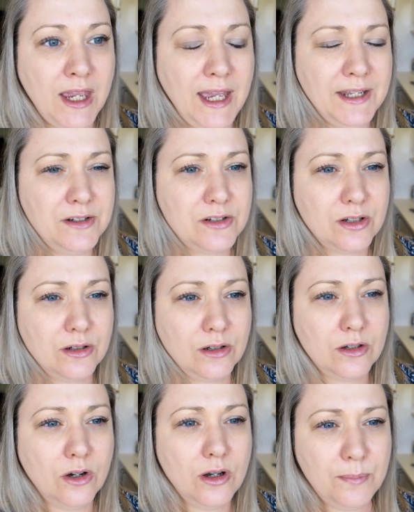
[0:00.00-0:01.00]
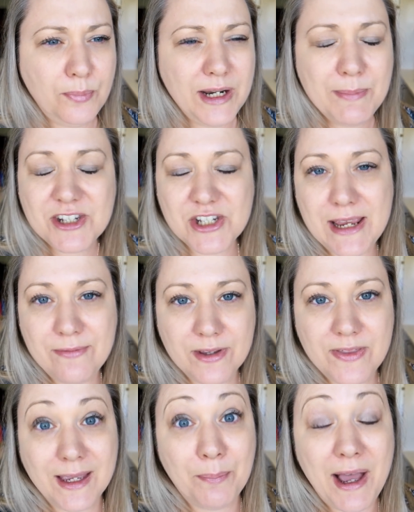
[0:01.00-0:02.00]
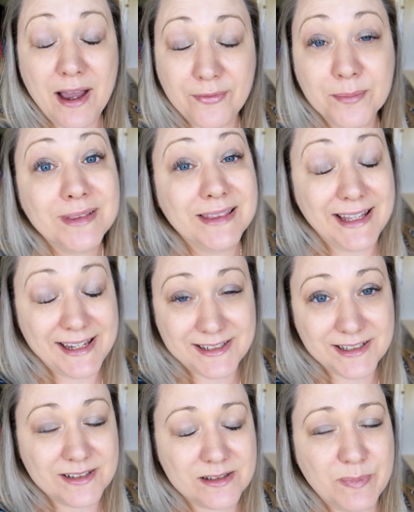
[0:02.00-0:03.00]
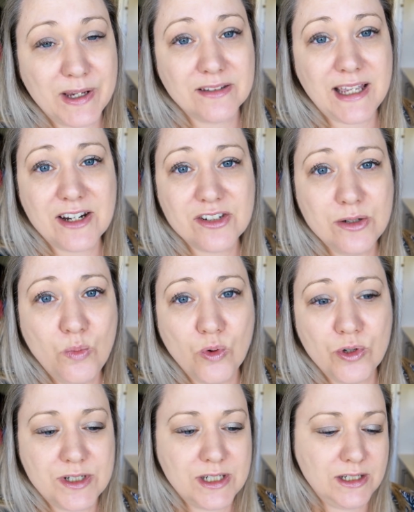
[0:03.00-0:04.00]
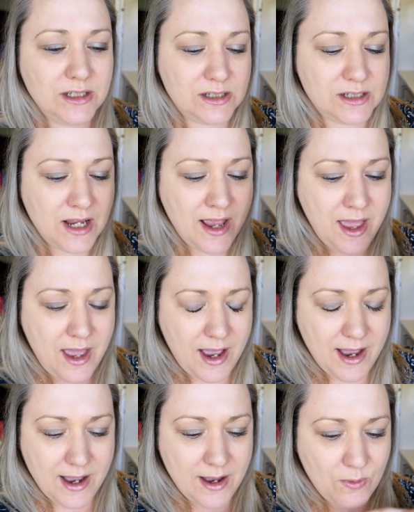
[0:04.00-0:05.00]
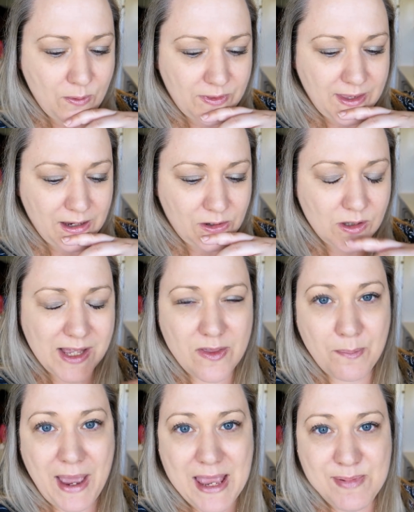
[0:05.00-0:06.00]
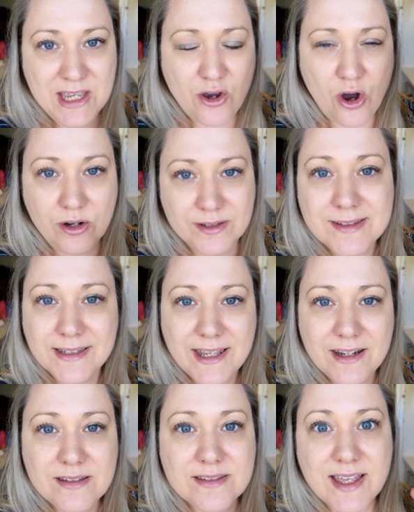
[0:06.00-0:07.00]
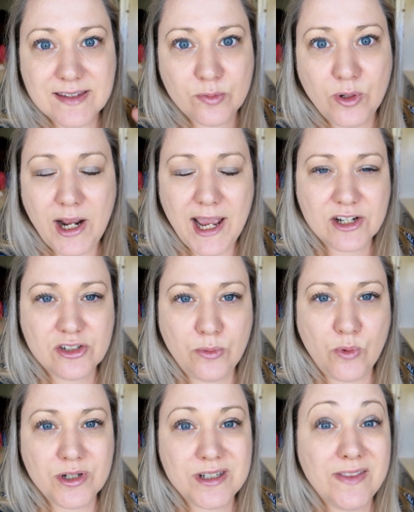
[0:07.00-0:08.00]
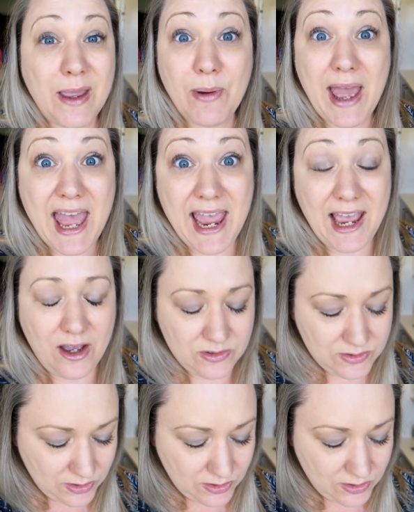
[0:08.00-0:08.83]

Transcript: And got pretty much everything apart from lettuce, because I actually wanted, what were they, like the baby cos lettuce. That's what I actually wanted, and they were out.